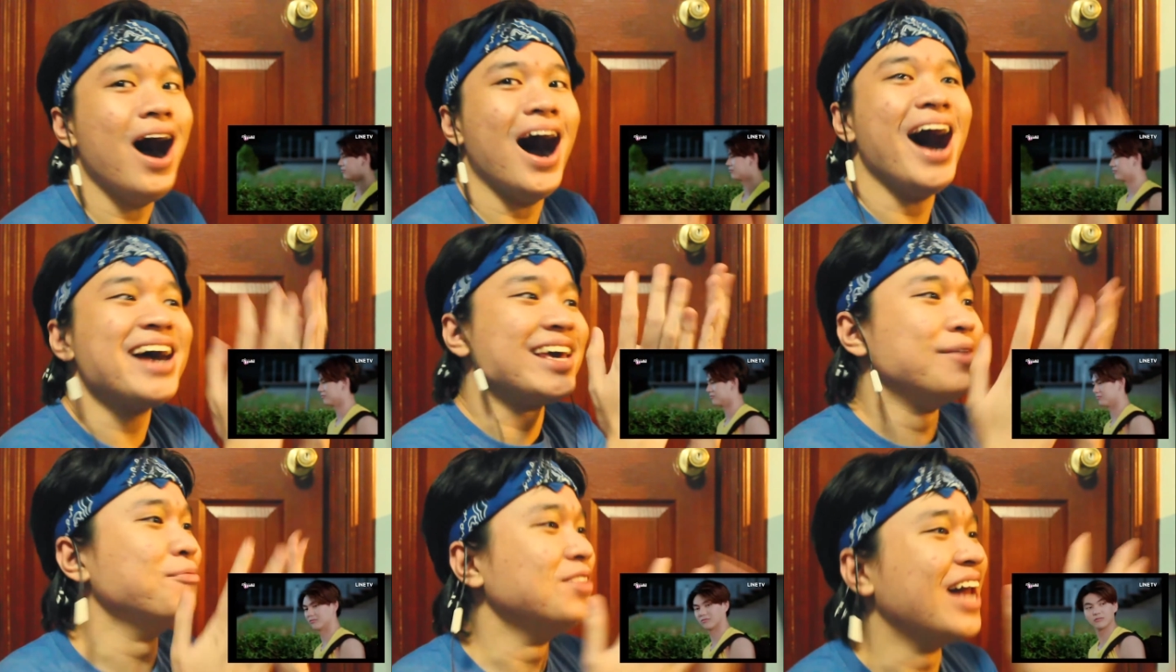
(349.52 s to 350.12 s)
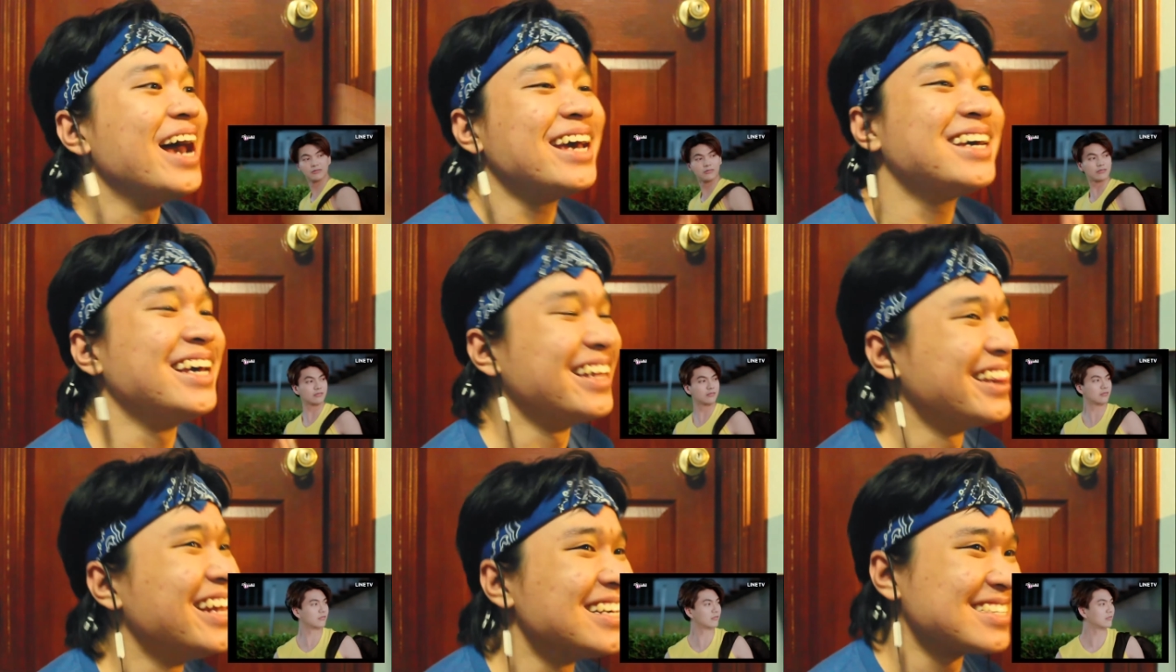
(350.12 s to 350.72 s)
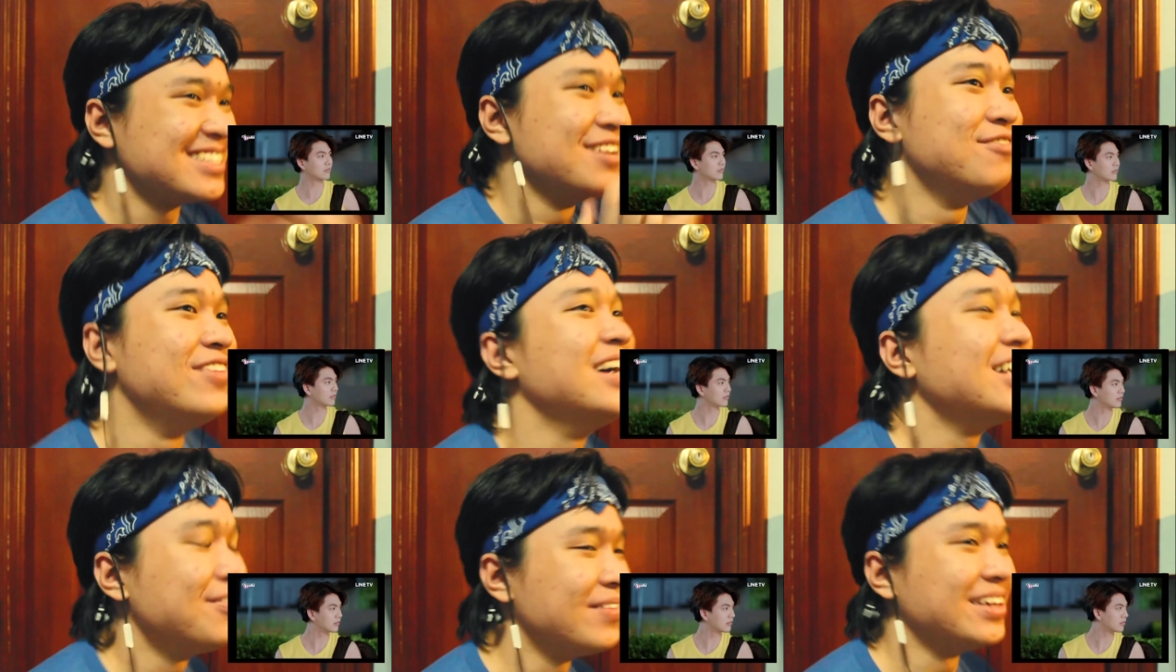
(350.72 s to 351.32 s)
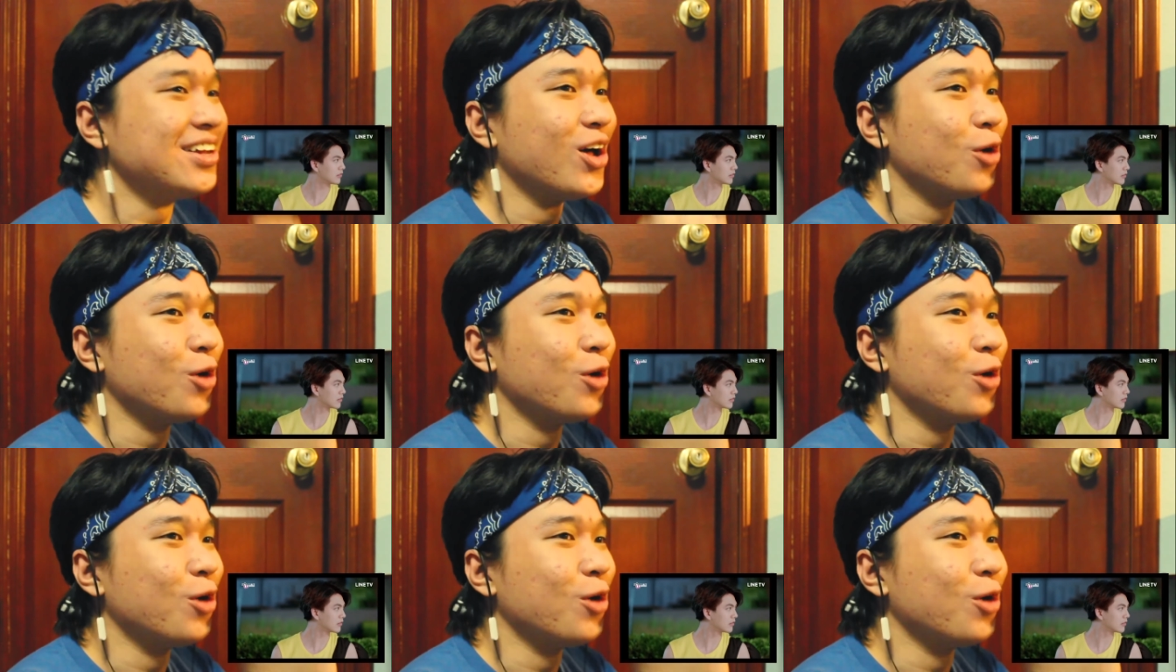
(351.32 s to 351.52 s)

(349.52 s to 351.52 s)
I am liking this development